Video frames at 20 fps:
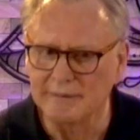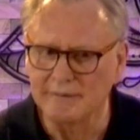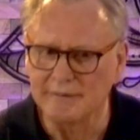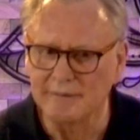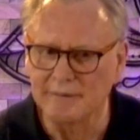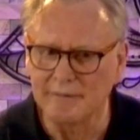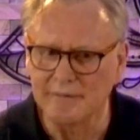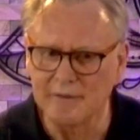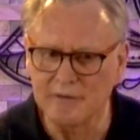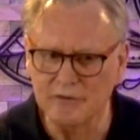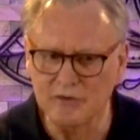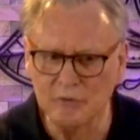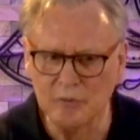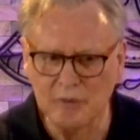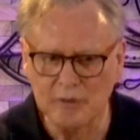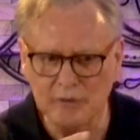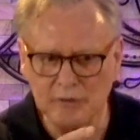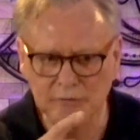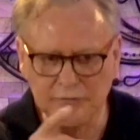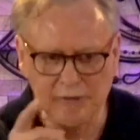This is
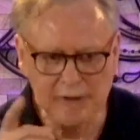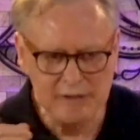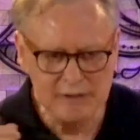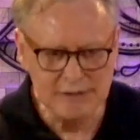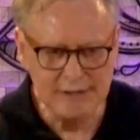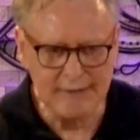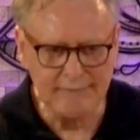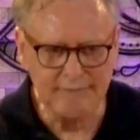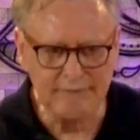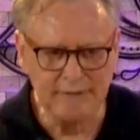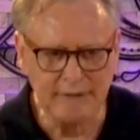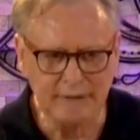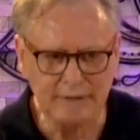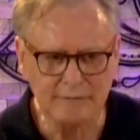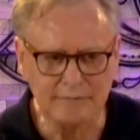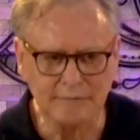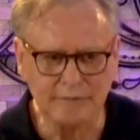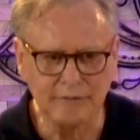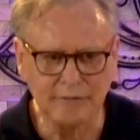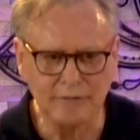what you face out there
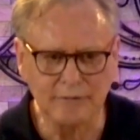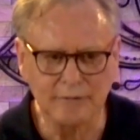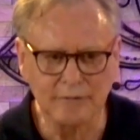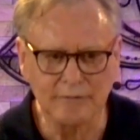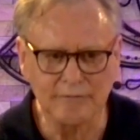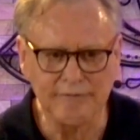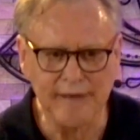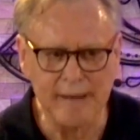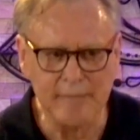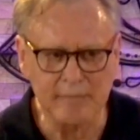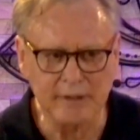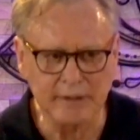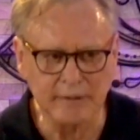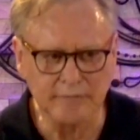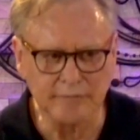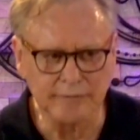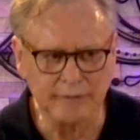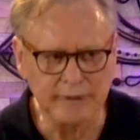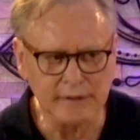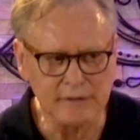with family and
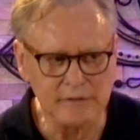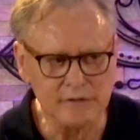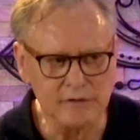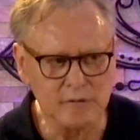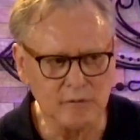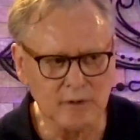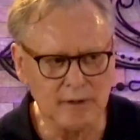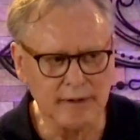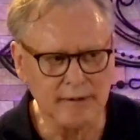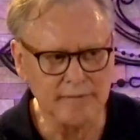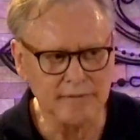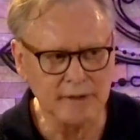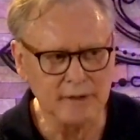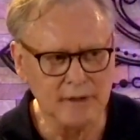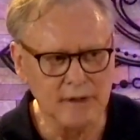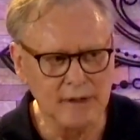friends and whatever.